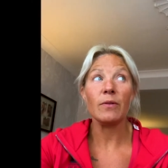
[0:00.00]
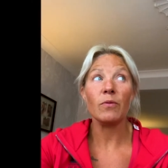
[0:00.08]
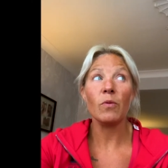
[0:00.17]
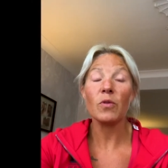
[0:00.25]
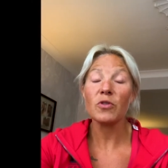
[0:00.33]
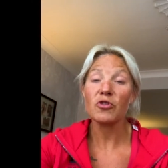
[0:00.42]

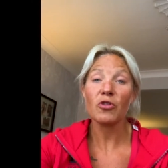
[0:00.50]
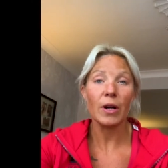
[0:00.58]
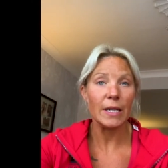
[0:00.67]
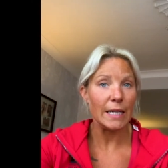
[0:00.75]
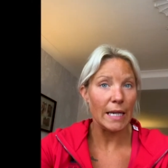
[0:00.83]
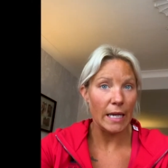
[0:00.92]
was
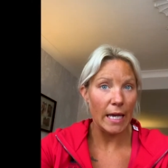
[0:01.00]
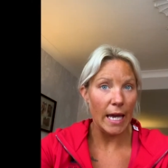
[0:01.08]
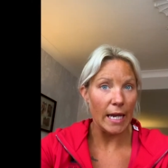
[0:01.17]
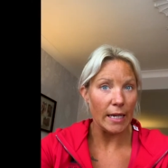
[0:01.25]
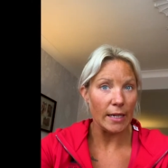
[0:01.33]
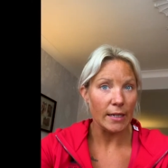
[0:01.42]
trying to kick
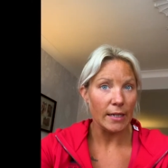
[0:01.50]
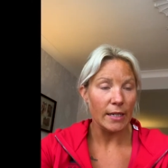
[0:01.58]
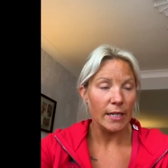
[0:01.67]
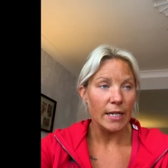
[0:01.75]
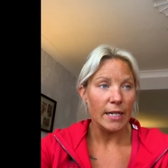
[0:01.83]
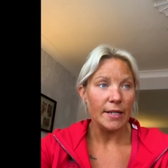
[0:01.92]
in.
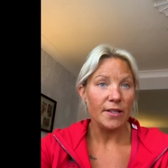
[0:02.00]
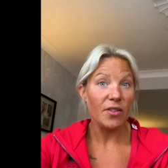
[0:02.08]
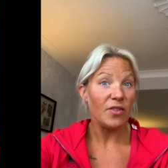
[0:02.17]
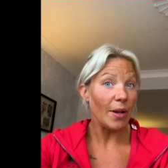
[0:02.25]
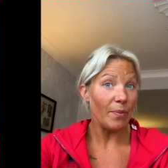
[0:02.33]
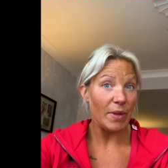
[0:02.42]
So
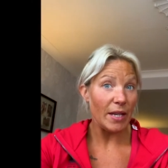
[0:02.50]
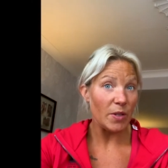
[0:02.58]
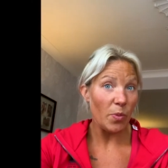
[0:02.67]
something's